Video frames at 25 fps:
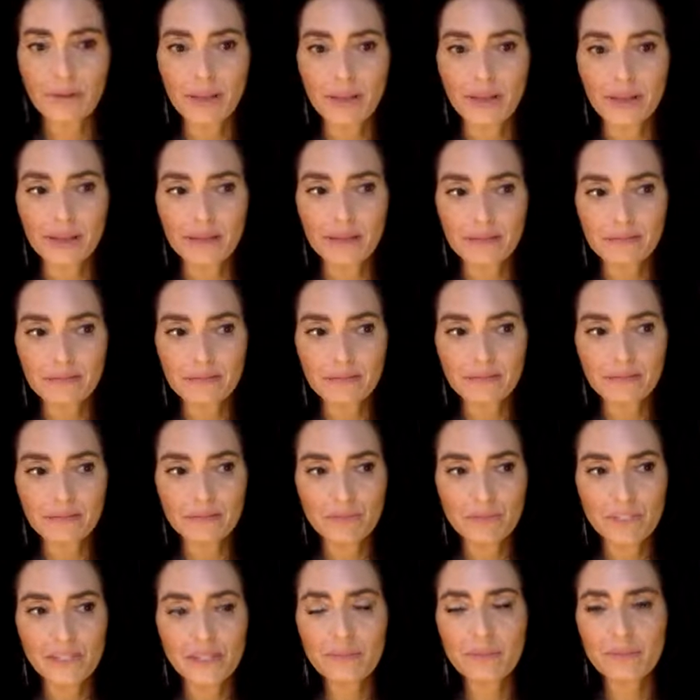like,
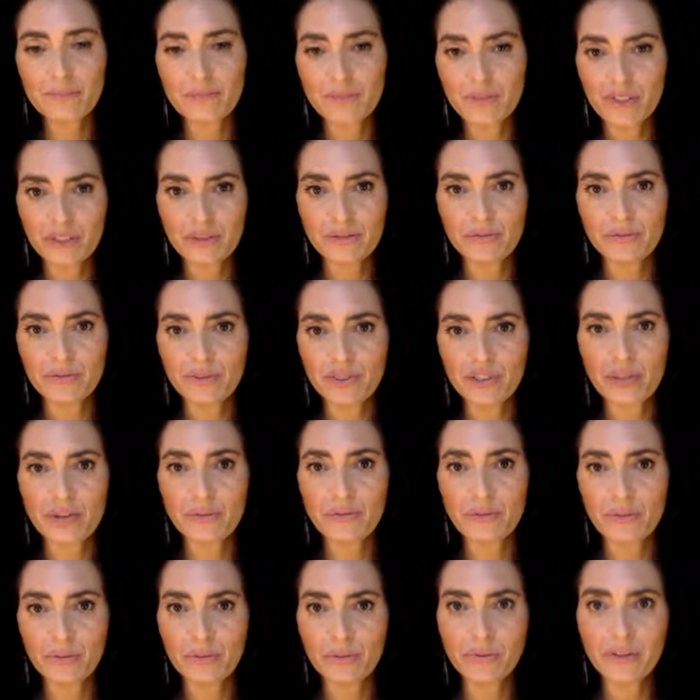deep, just
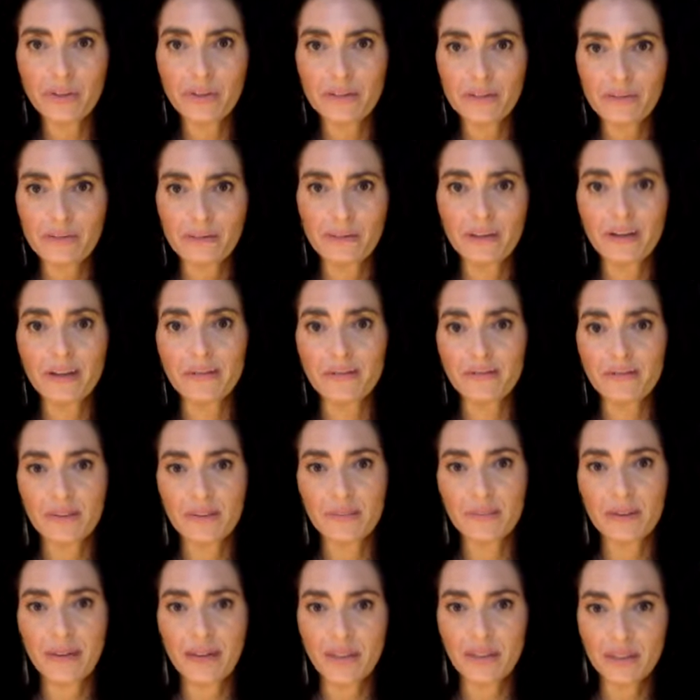general, real love,
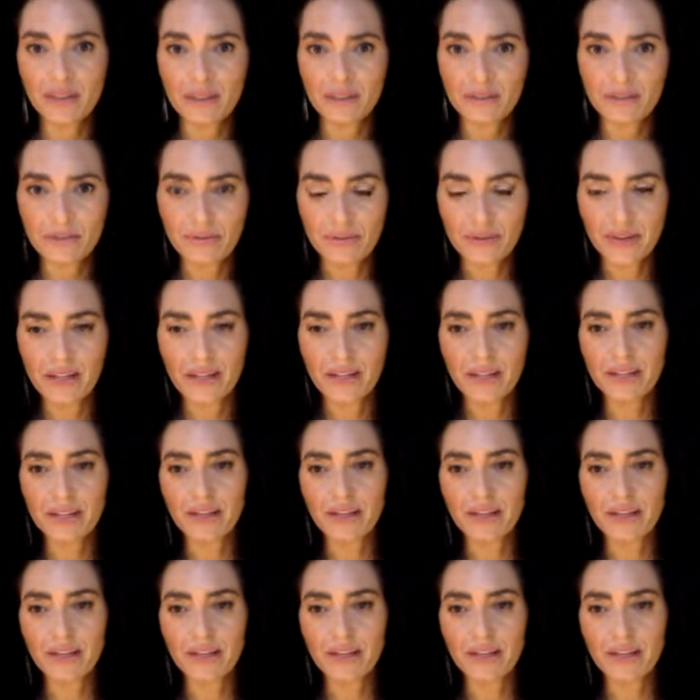compassion, right?